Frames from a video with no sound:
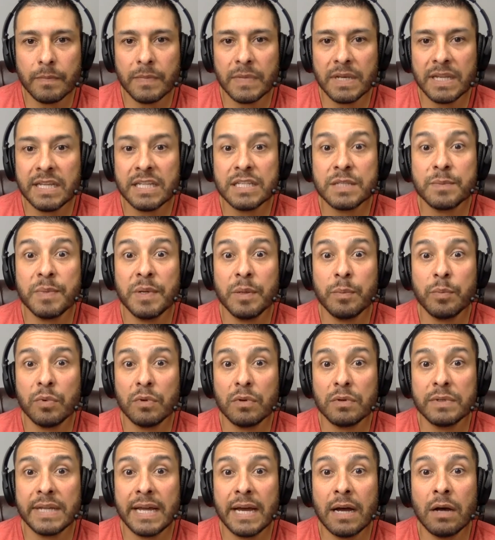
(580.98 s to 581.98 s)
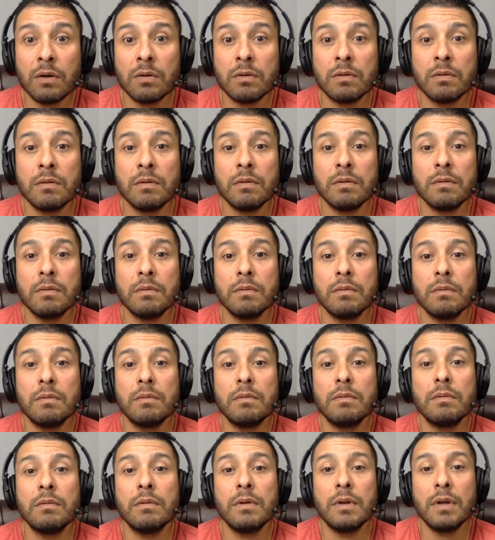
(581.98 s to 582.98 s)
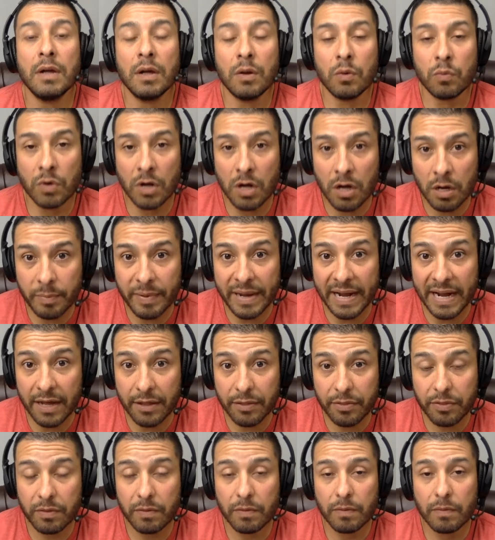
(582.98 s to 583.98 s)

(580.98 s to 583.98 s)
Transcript: leads people down a wrong path.